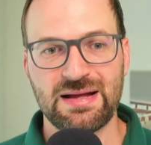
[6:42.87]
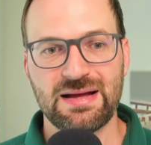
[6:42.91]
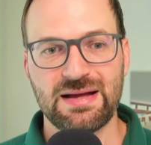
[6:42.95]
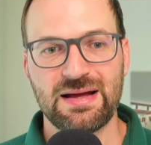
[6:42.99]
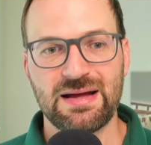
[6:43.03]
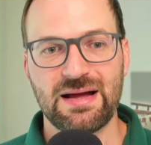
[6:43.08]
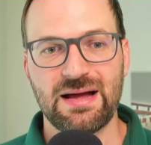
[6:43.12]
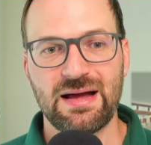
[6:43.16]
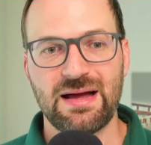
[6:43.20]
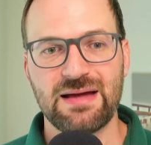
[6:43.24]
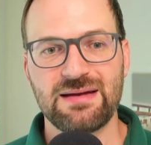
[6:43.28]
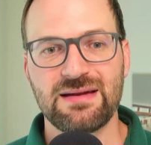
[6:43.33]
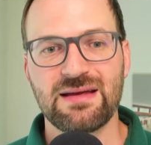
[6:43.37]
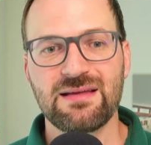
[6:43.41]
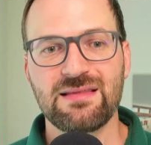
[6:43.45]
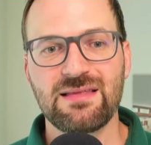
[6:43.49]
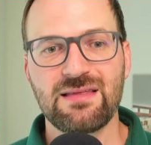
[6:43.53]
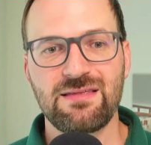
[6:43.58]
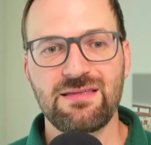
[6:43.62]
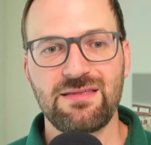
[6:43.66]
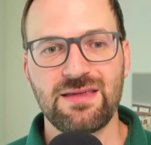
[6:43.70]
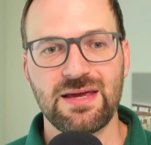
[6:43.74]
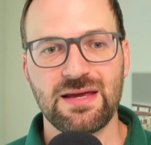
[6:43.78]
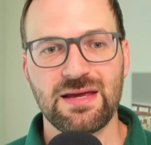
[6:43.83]
another
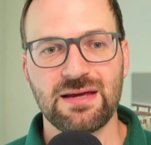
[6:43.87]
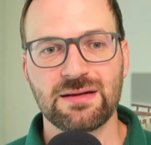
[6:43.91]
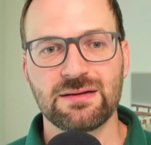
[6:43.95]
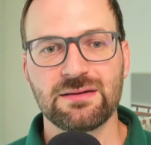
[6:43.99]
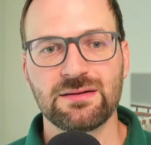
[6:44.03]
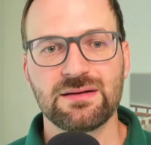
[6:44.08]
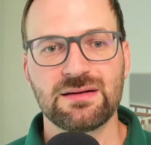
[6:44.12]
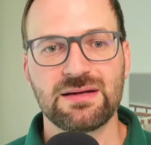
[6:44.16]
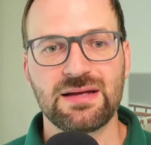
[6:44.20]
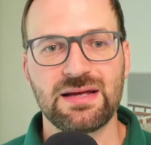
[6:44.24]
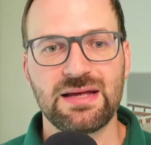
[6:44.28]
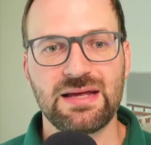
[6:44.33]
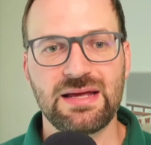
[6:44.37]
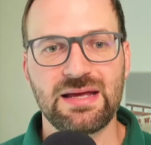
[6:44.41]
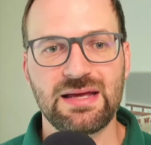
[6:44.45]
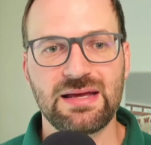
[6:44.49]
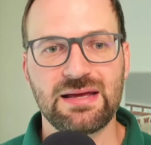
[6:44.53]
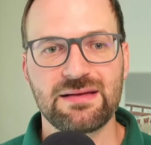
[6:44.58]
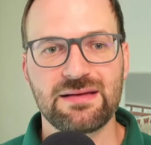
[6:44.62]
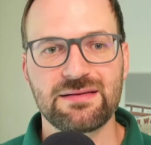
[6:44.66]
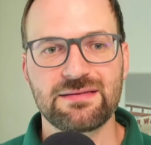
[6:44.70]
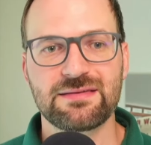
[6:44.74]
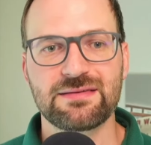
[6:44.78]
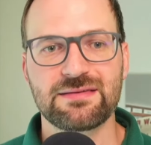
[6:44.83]
thing
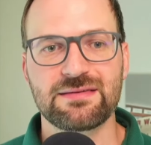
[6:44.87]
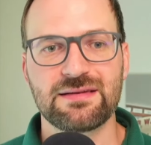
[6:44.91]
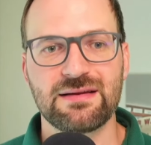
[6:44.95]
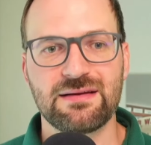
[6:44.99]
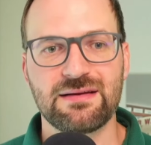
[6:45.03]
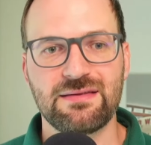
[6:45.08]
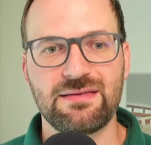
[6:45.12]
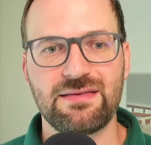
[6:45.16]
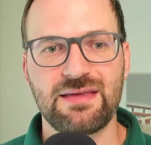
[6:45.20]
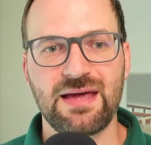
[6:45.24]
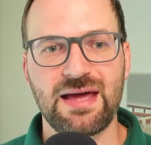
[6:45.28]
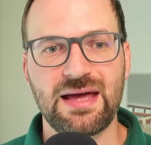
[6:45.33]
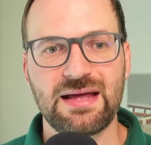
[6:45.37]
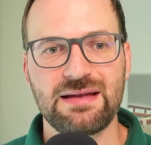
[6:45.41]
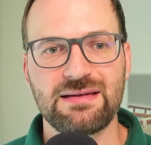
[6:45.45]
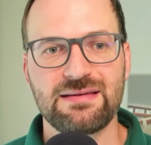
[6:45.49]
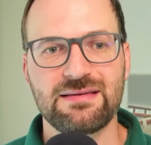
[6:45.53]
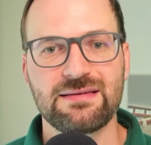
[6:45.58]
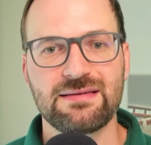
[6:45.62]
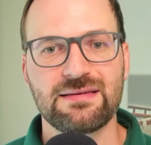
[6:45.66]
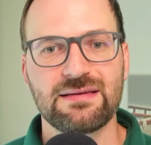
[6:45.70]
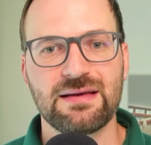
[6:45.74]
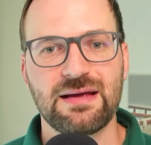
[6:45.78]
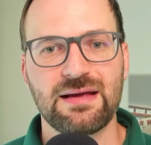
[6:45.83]
is
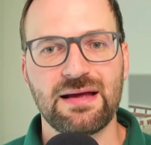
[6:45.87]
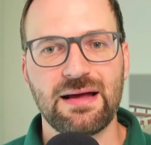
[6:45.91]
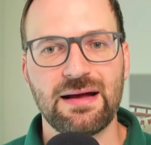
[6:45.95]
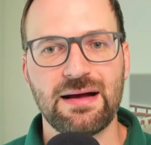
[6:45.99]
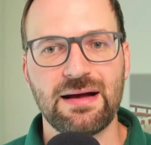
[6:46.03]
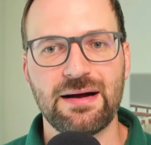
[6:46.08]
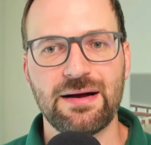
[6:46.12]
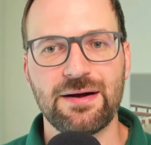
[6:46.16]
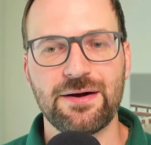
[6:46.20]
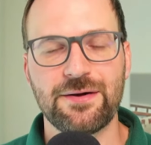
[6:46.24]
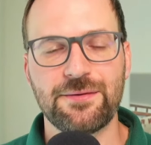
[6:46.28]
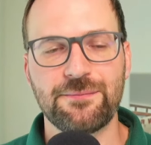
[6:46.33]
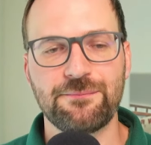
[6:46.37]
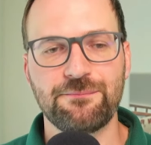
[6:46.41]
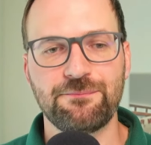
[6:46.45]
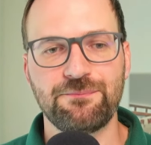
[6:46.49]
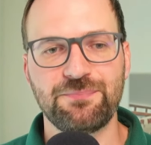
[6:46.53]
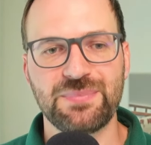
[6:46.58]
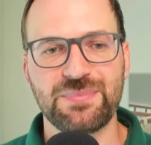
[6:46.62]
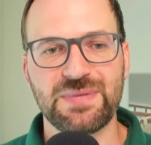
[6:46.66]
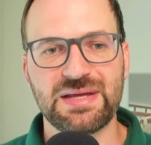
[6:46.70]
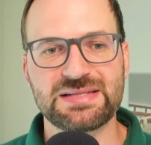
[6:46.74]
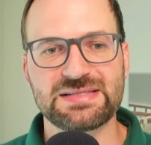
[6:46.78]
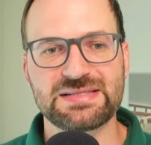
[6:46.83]
that um,
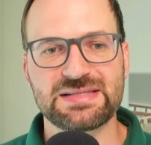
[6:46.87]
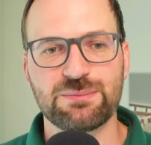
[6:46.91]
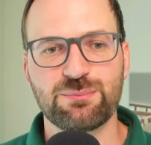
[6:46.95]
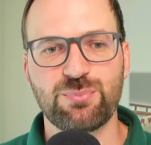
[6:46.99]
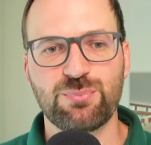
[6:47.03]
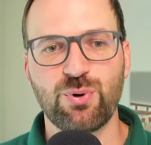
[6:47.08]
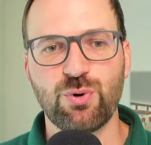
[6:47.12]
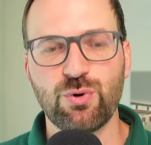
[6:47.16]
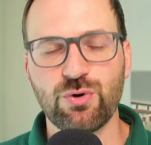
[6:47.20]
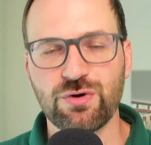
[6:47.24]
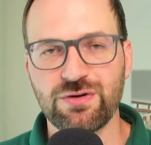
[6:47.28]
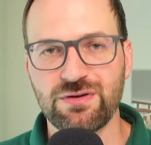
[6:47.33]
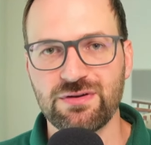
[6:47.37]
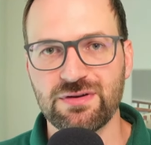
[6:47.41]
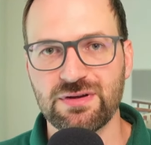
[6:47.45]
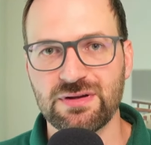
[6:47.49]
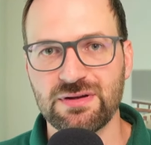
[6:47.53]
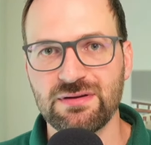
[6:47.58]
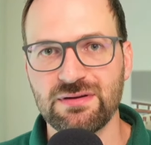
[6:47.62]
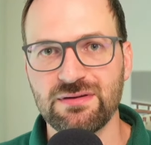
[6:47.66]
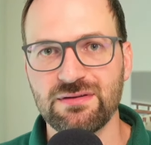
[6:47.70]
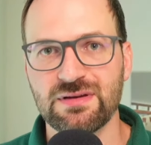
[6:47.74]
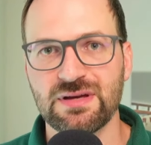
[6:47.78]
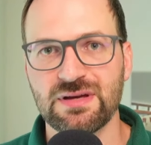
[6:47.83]
it's
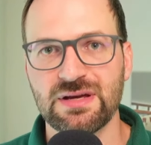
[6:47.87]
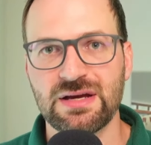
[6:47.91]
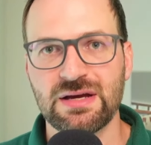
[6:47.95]
important